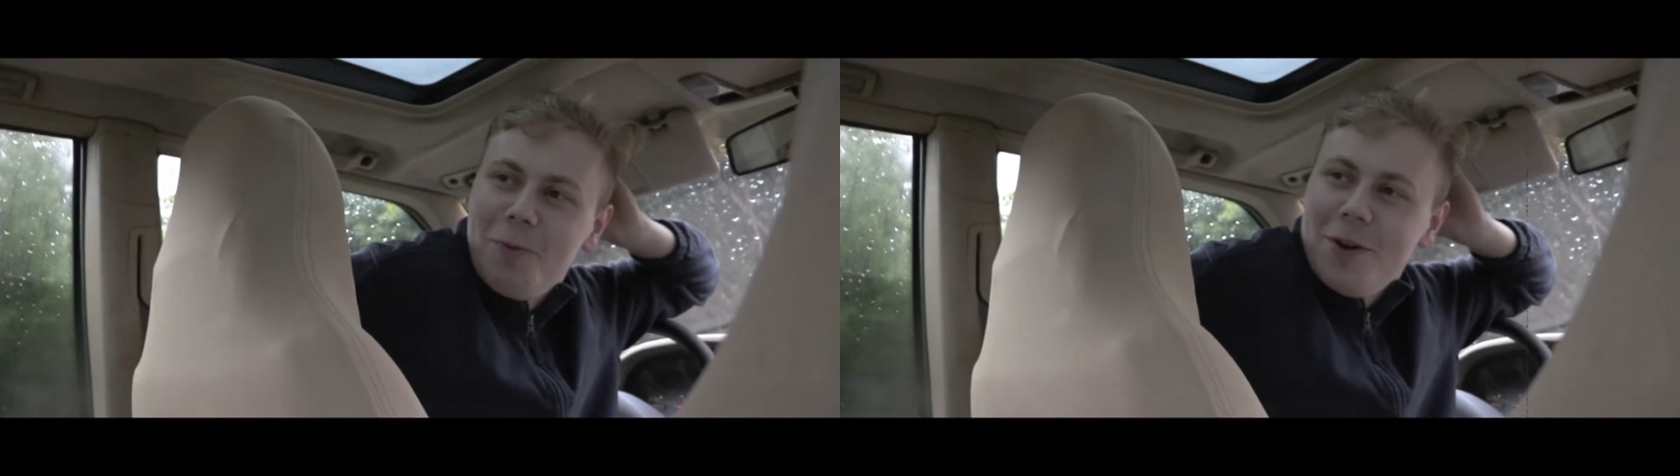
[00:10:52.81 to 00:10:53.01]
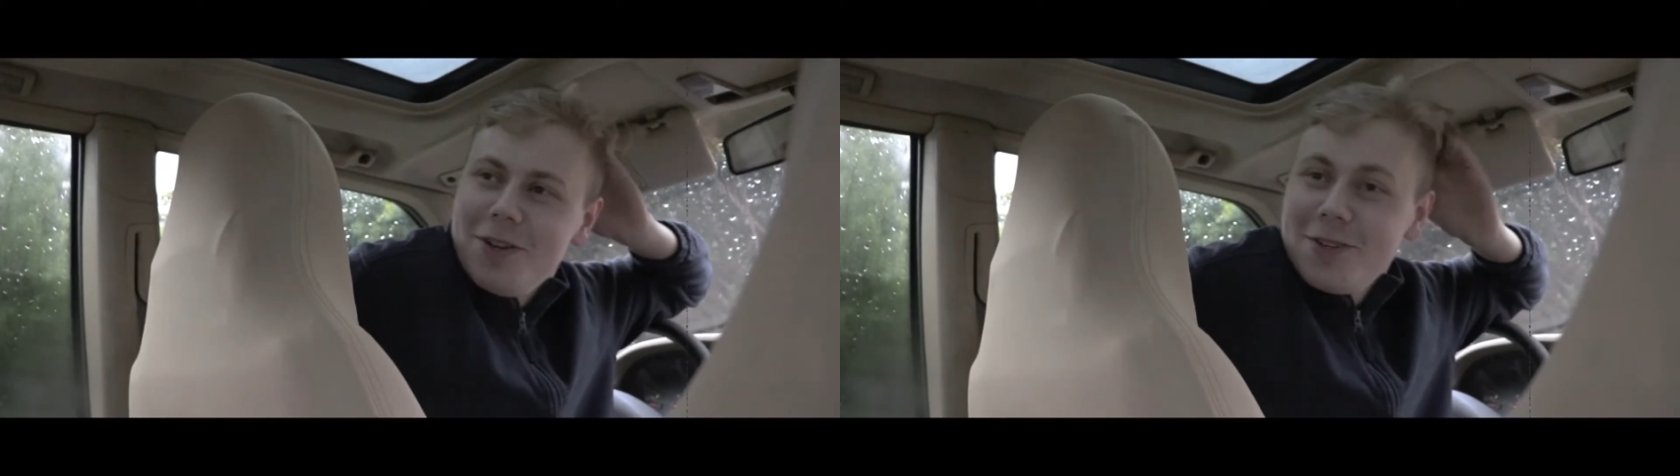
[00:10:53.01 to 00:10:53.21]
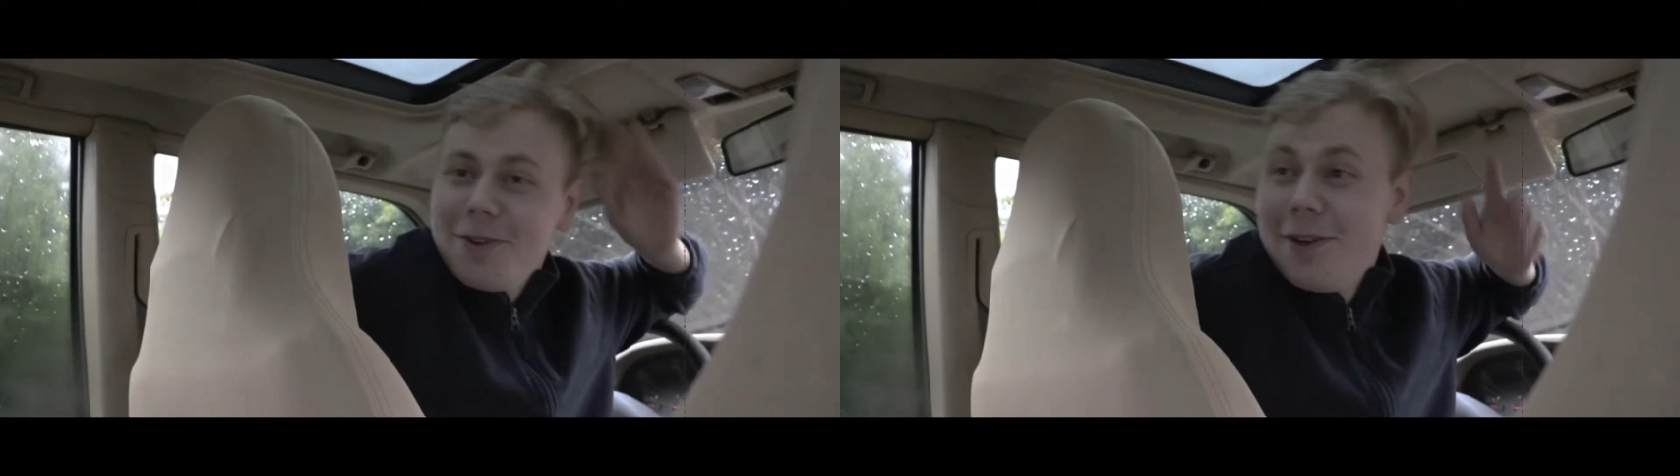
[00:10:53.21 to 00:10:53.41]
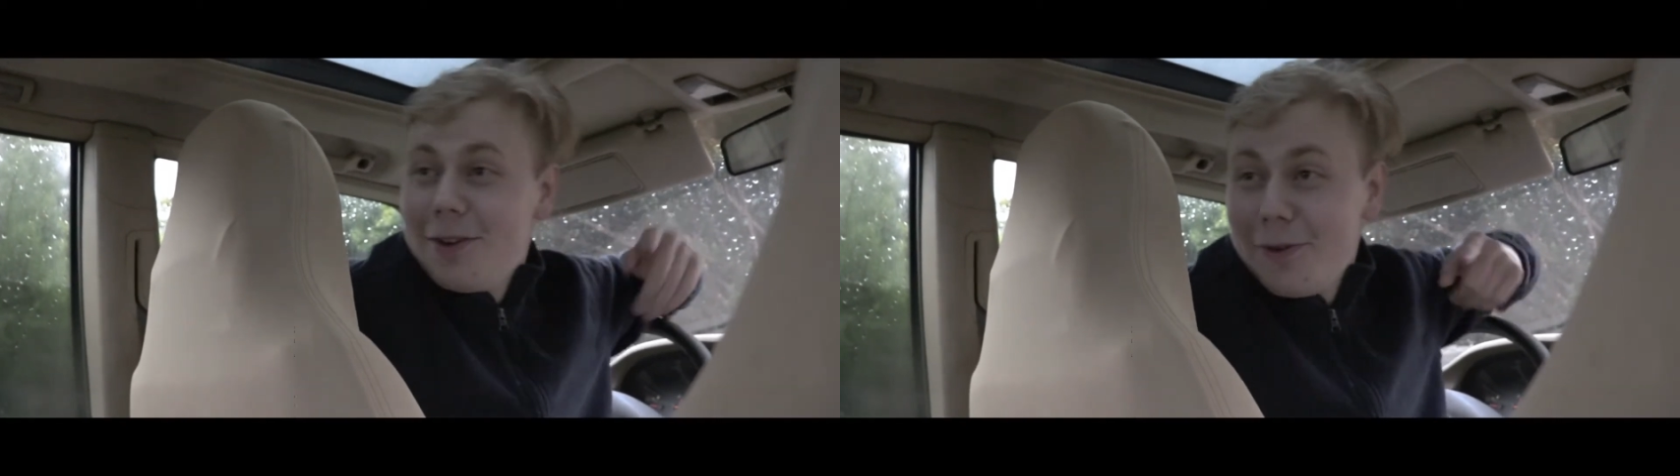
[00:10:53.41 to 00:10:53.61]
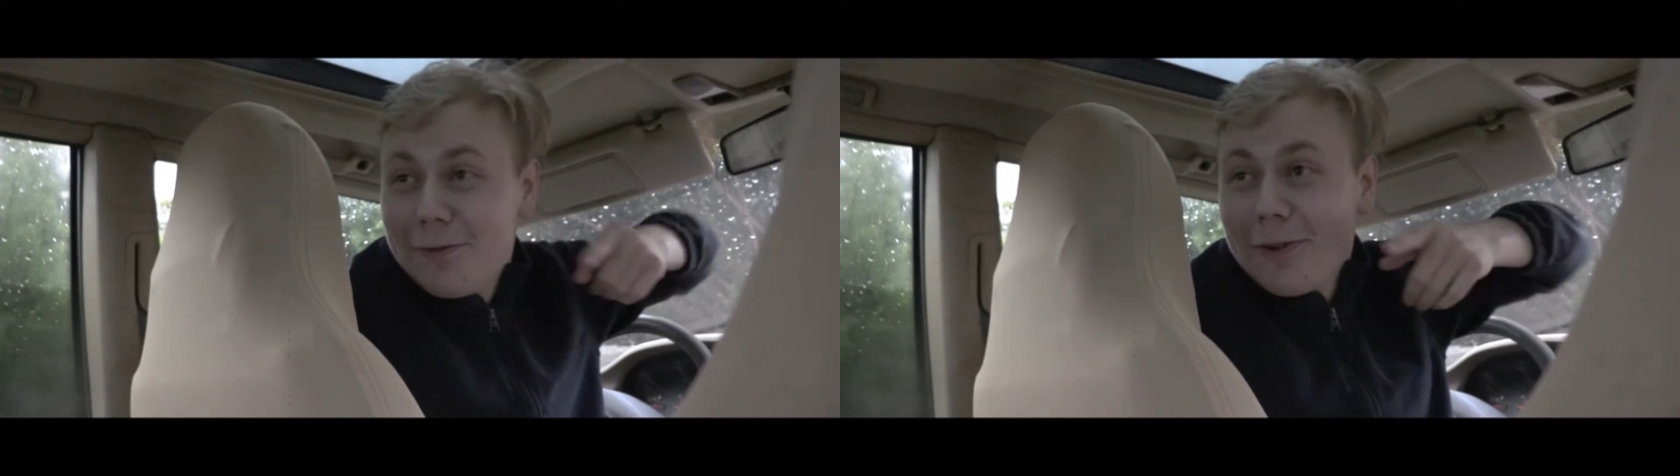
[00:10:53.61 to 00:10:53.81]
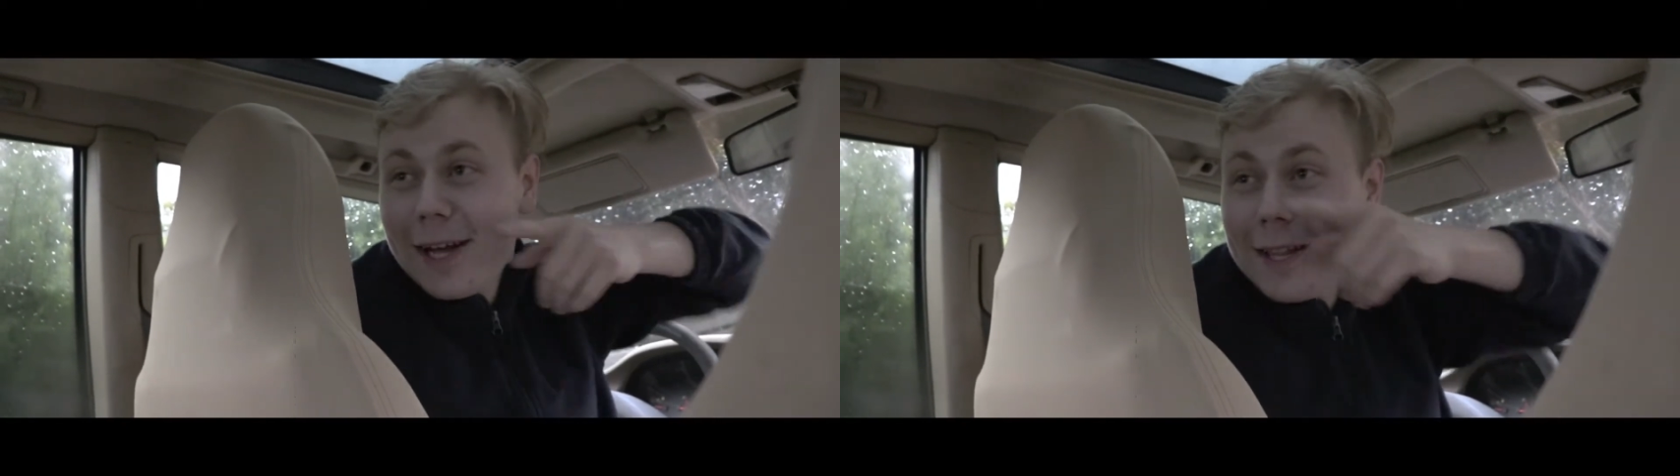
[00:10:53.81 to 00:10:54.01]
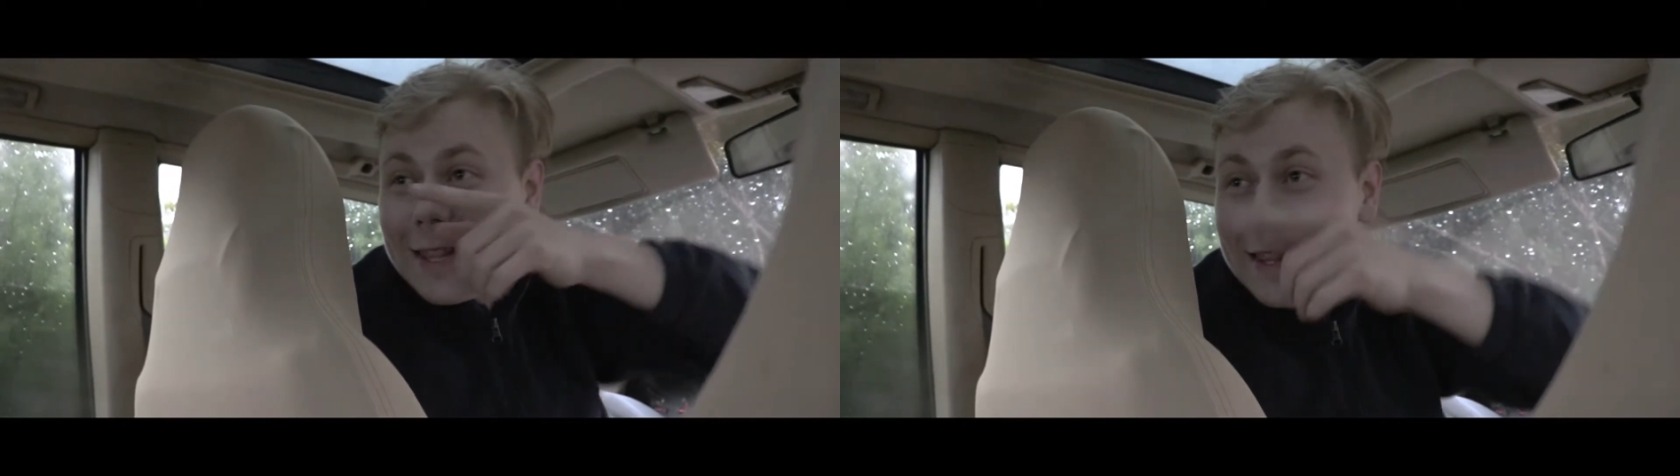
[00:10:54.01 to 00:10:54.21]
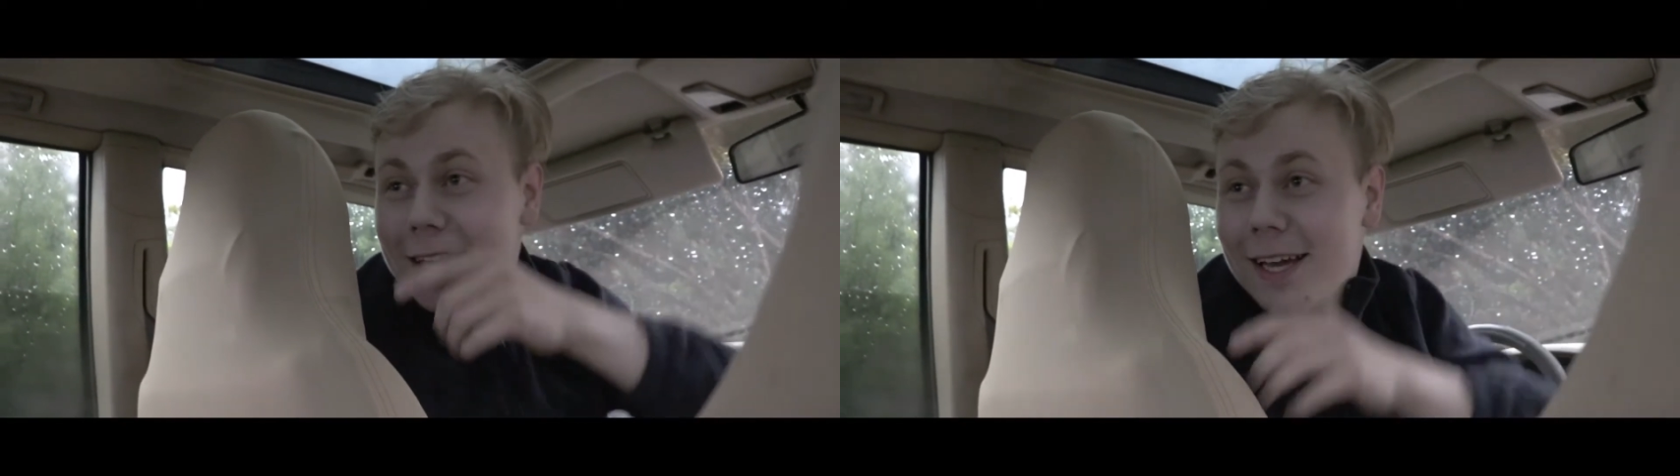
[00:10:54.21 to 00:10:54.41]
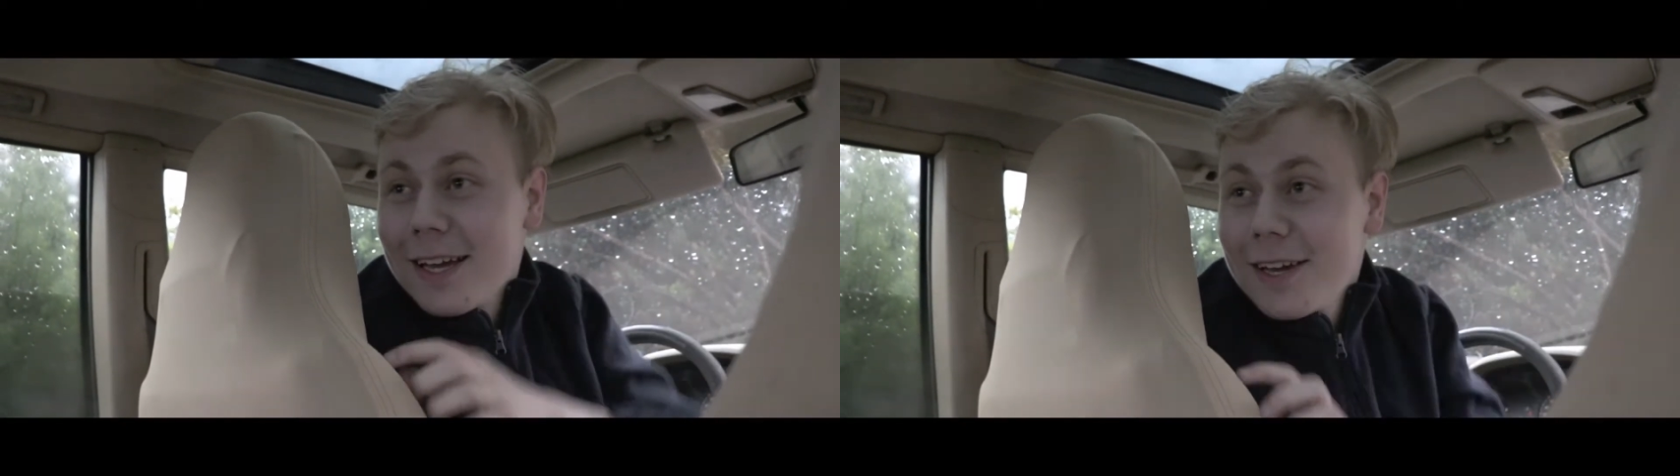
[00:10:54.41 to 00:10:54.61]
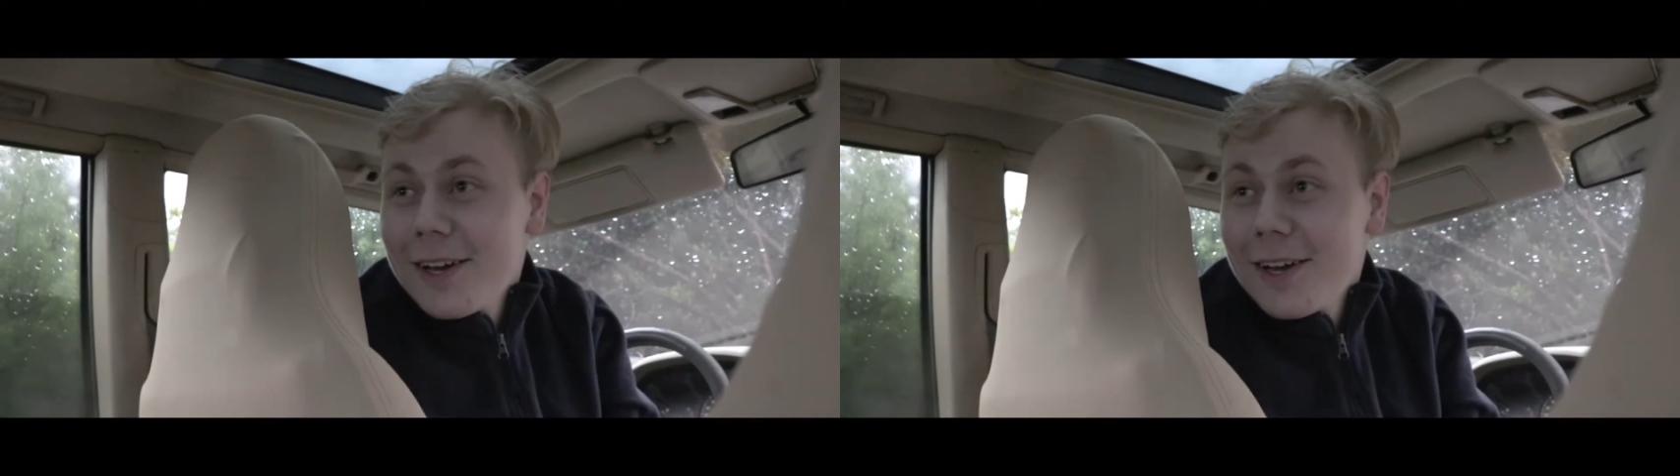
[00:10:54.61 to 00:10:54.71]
what does your little friend think?